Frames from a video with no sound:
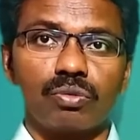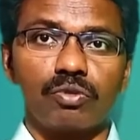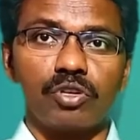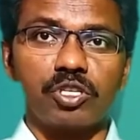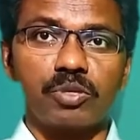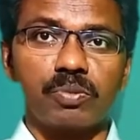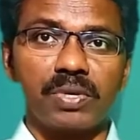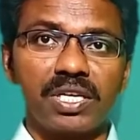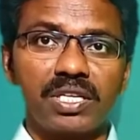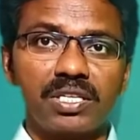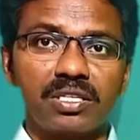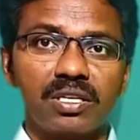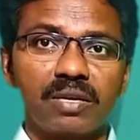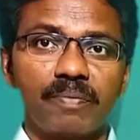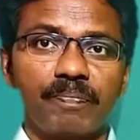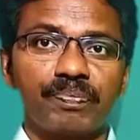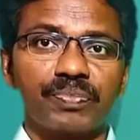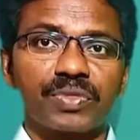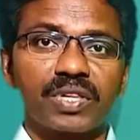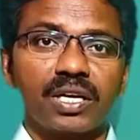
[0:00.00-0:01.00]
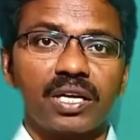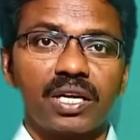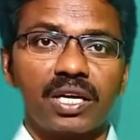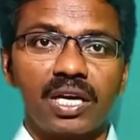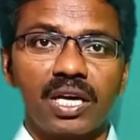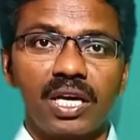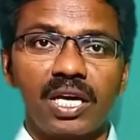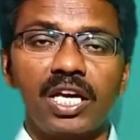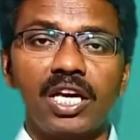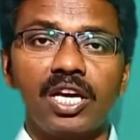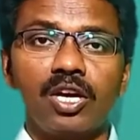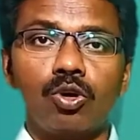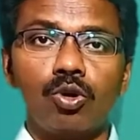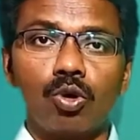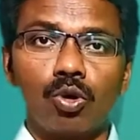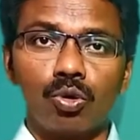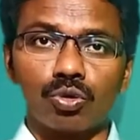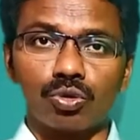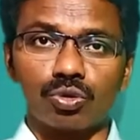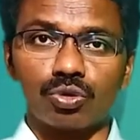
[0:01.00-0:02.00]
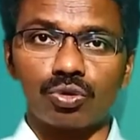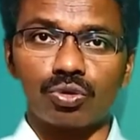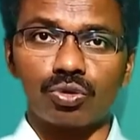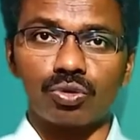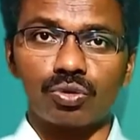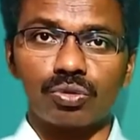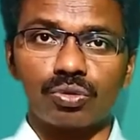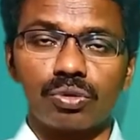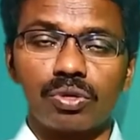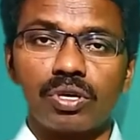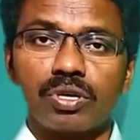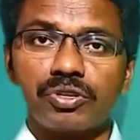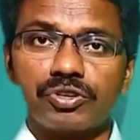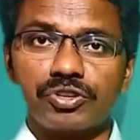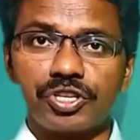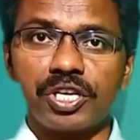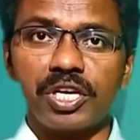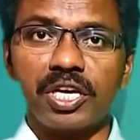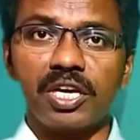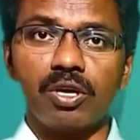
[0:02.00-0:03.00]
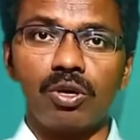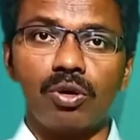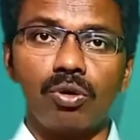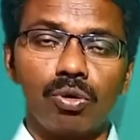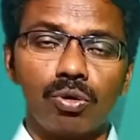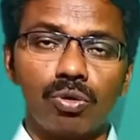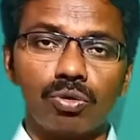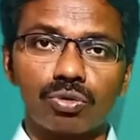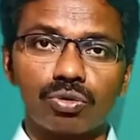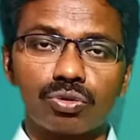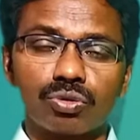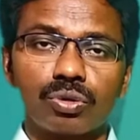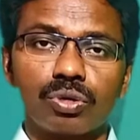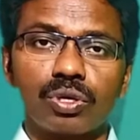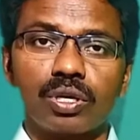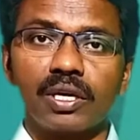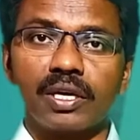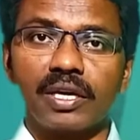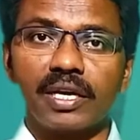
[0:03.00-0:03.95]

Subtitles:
which means he goes, she goes,